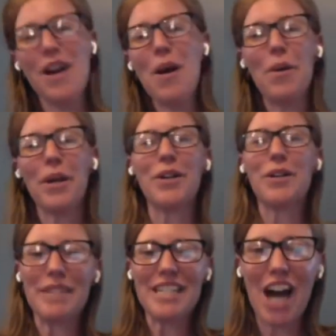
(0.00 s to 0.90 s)
We're going to
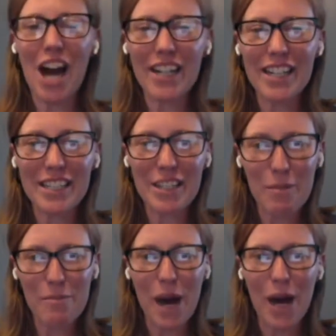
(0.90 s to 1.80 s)
be talking
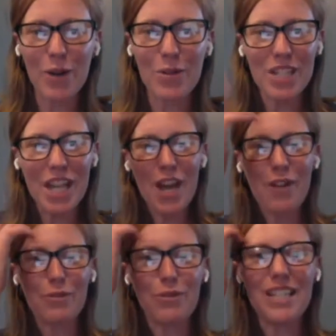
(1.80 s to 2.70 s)
about
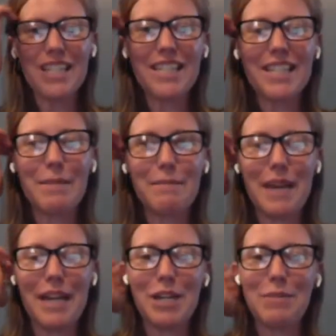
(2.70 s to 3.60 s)
risk
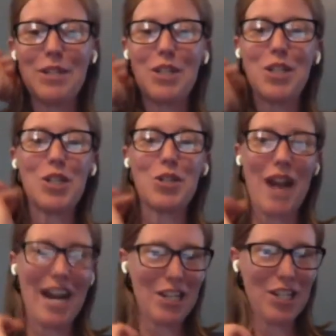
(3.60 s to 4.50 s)
management
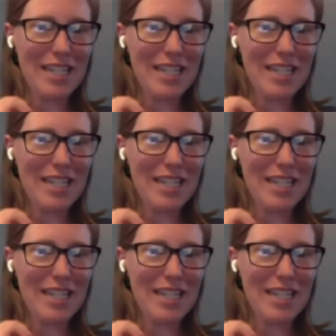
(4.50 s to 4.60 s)
strategies.